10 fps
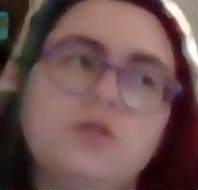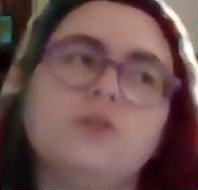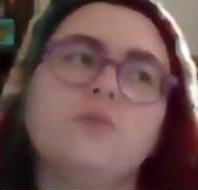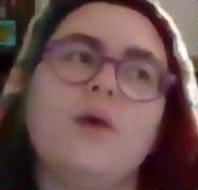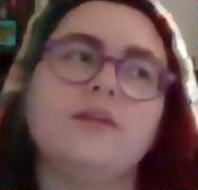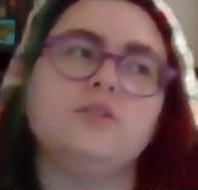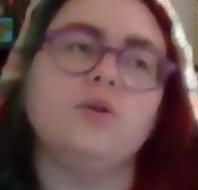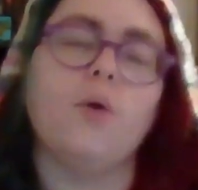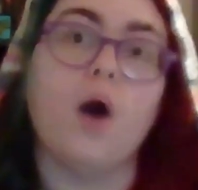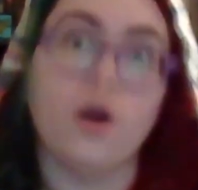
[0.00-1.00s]
also why it's
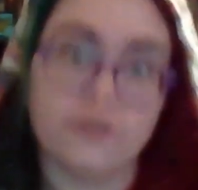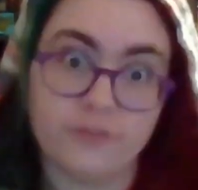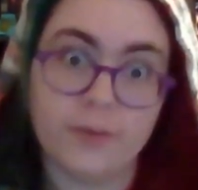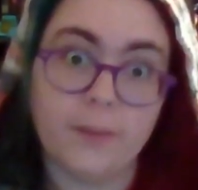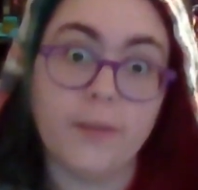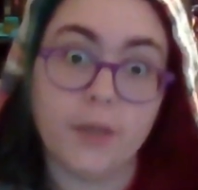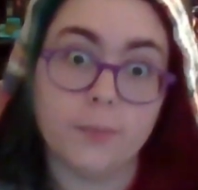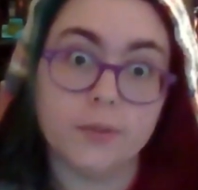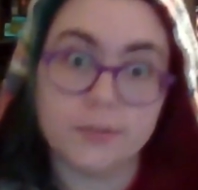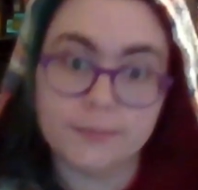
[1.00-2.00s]
so hard for me to pick a
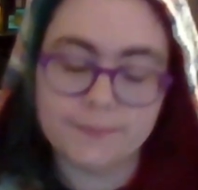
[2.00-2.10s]
book.